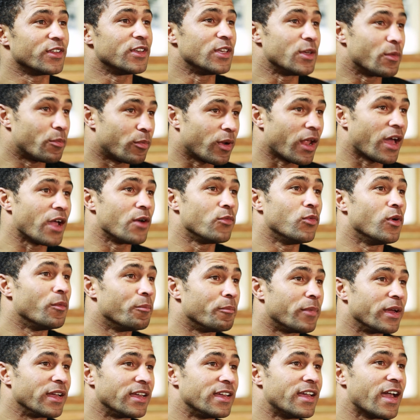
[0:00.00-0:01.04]
You play one
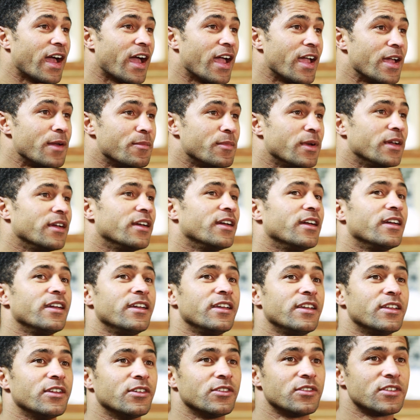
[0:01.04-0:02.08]
big game,
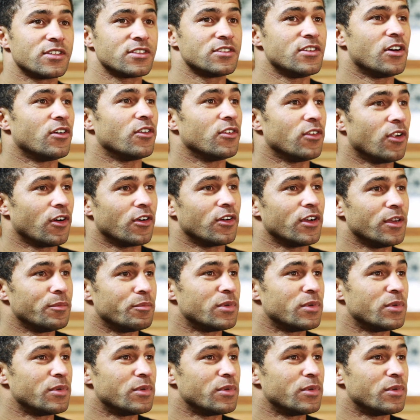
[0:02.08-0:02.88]
you know, there's not long in